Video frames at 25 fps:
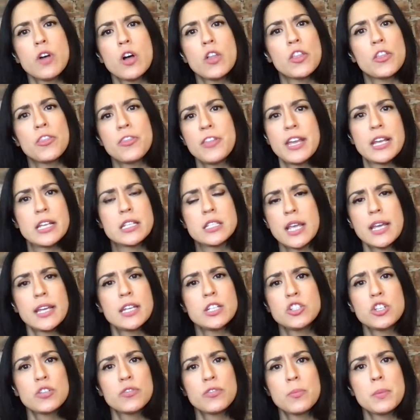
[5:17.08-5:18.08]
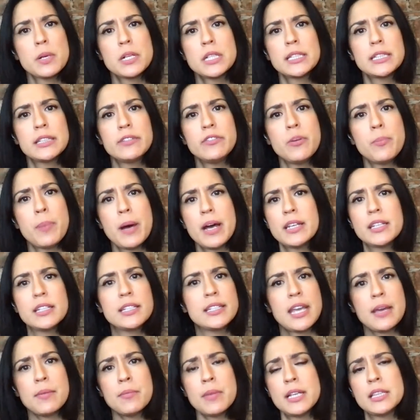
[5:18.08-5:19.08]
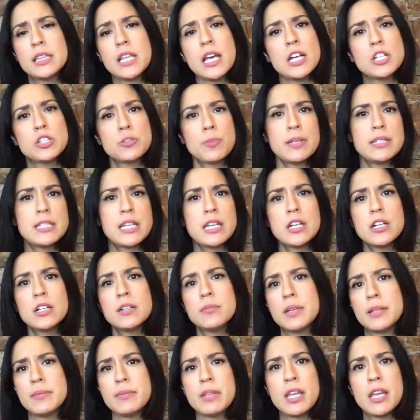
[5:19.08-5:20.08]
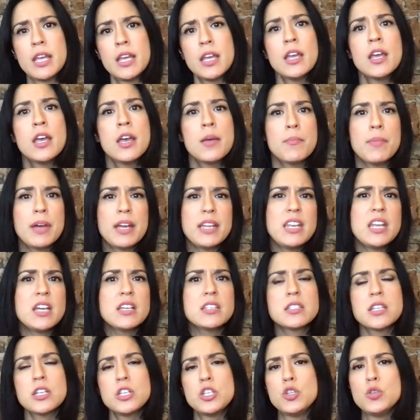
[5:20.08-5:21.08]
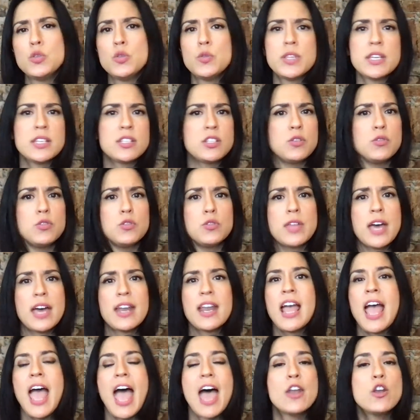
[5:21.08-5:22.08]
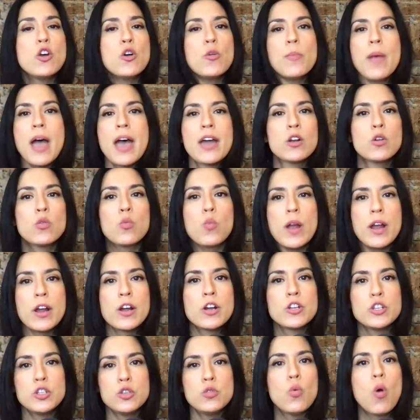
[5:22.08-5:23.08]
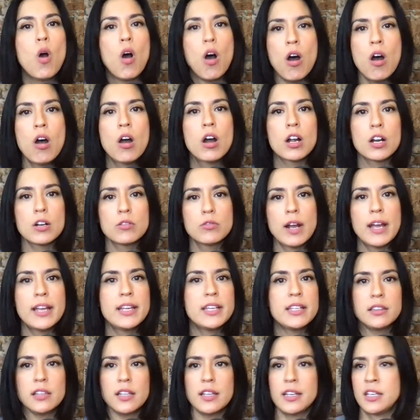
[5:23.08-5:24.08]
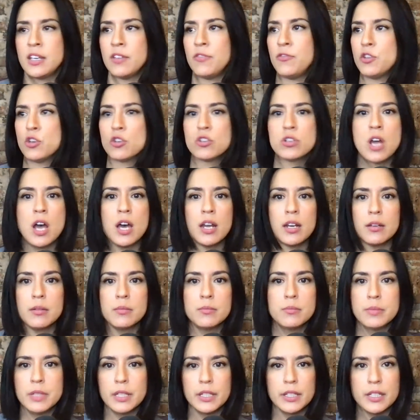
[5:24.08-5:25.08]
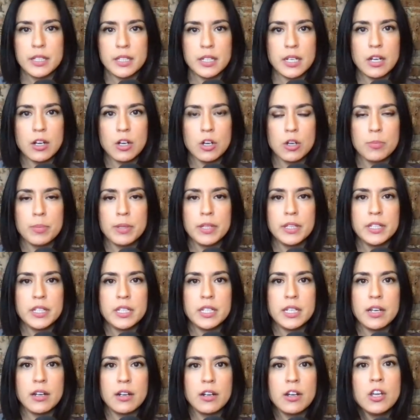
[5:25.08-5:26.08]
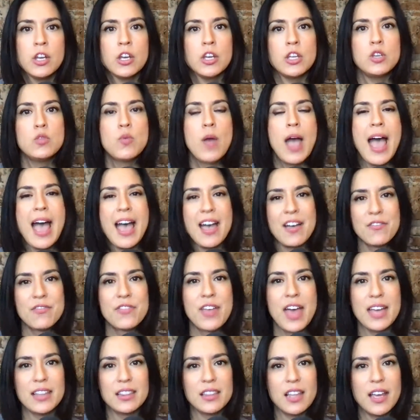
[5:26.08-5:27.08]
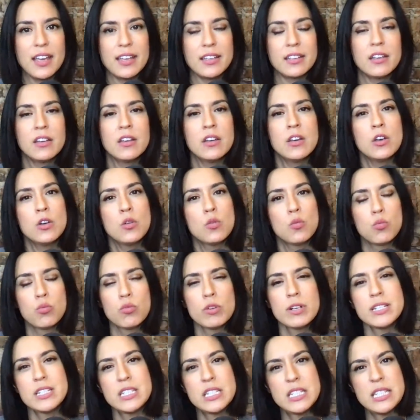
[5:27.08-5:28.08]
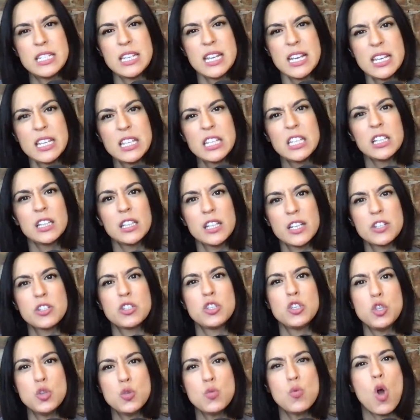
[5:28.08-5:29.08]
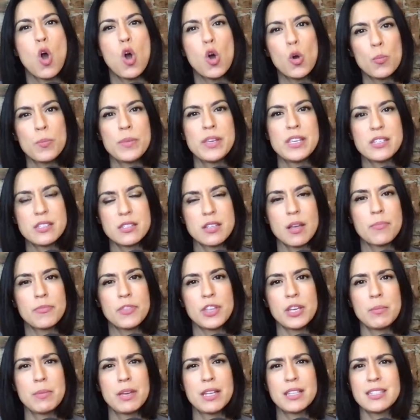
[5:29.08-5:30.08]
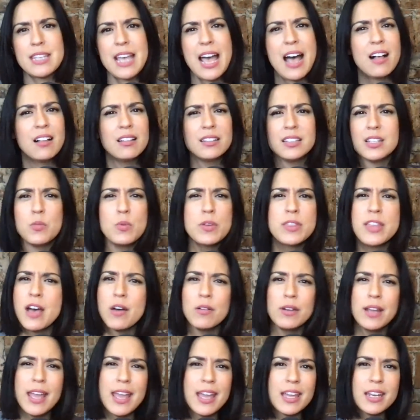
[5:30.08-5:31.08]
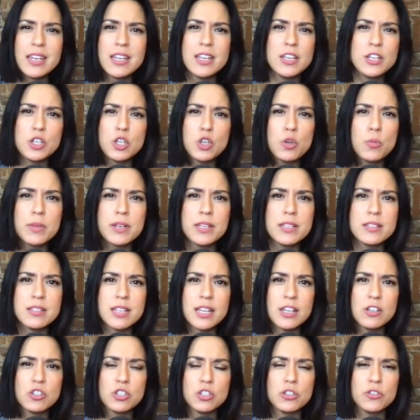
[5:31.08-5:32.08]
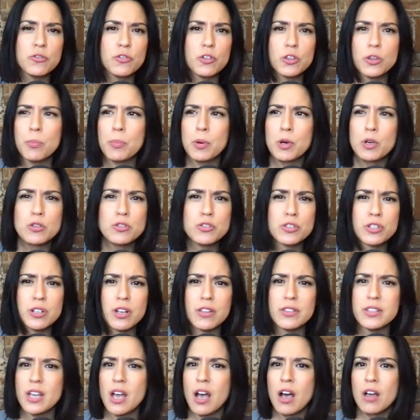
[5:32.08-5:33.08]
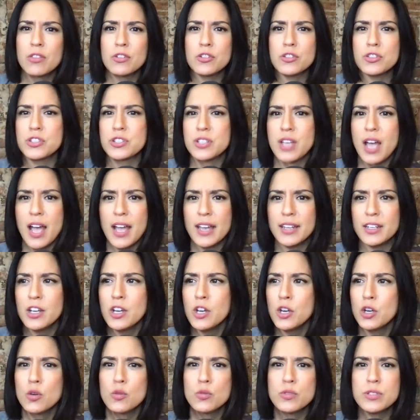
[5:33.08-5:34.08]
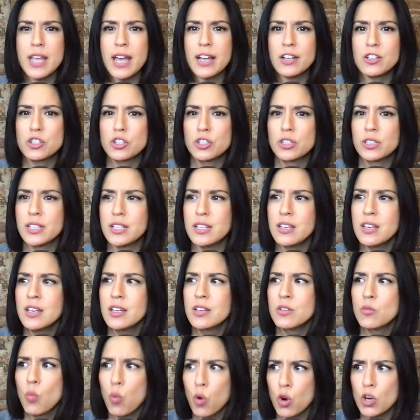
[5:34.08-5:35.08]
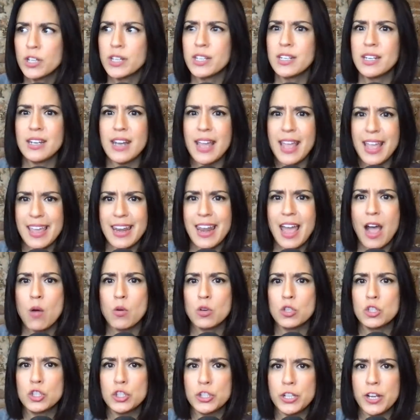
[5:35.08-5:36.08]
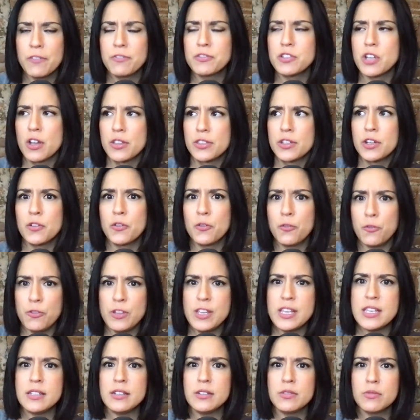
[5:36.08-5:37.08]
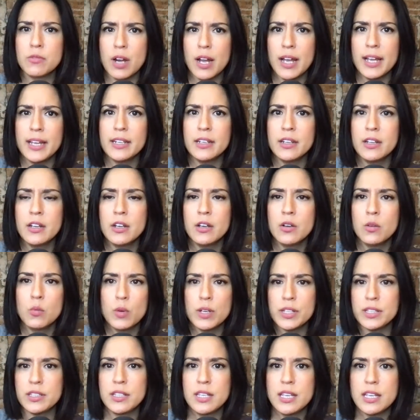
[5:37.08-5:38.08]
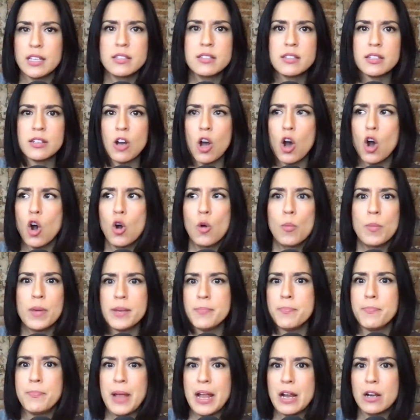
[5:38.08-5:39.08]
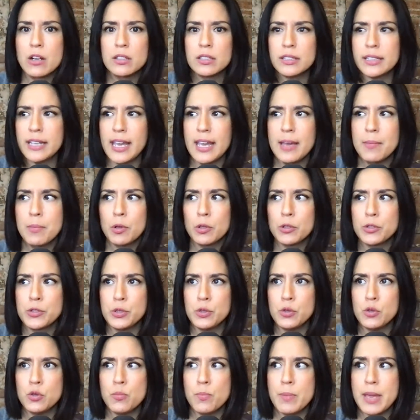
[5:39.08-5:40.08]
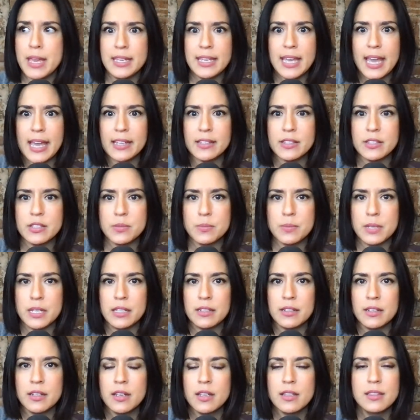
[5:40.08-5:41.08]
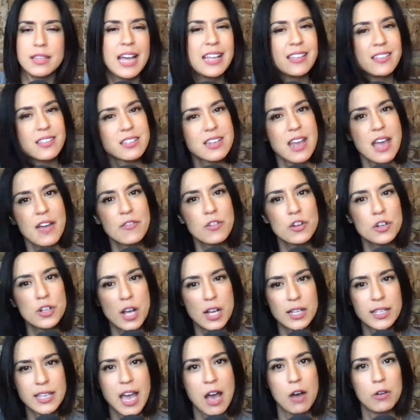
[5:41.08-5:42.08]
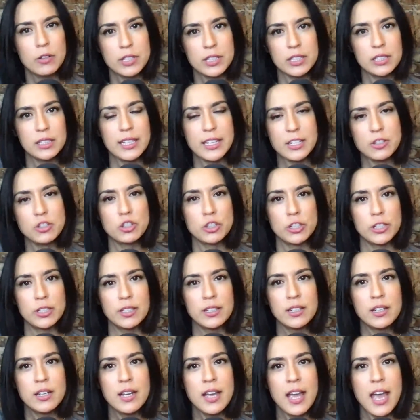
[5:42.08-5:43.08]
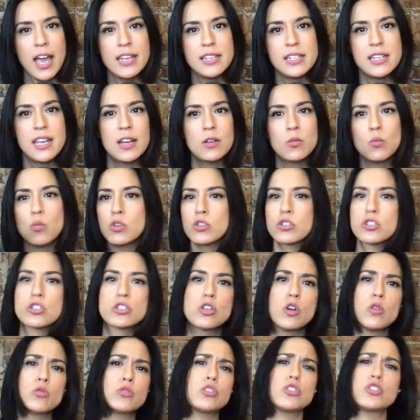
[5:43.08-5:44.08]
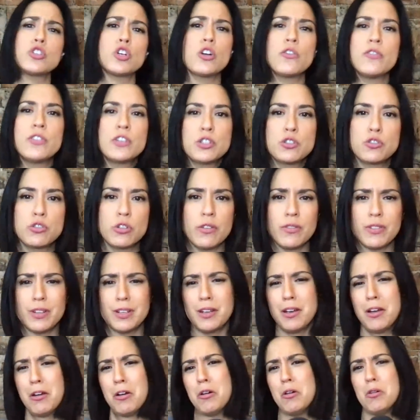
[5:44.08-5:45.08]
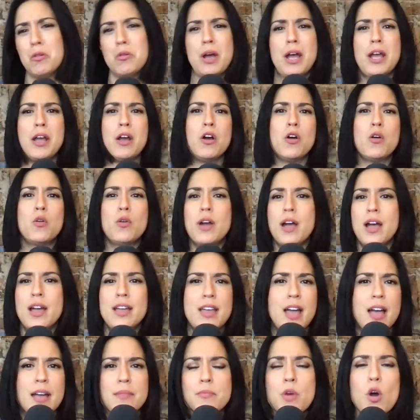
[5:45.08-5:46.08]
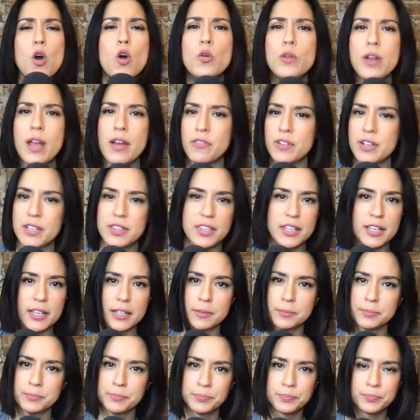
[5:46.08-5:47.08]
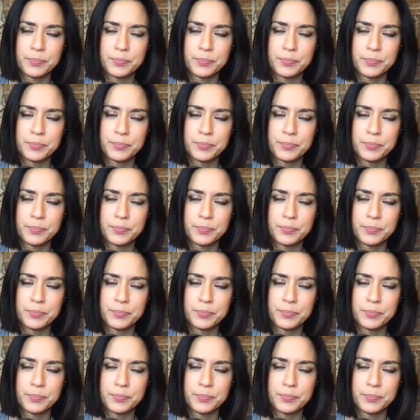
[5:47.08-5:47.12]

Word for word: all the things. I can just from a click of a button get my lunch, my dinner, my, eh, my nails done. You do this, you do that. And no matter where you are, right? Like, if you're not a millionaire or billionaire, you have that like ridiculous, you owe me something mentality without any humanization for the person on the other yeah. side who's actually working an eight hour shift on their feet, right? with yeah. kids at home and barely able to make ends meet. That's never a calculation, and yet we're so service driven. Oh, I owe, I, I'm owed everything.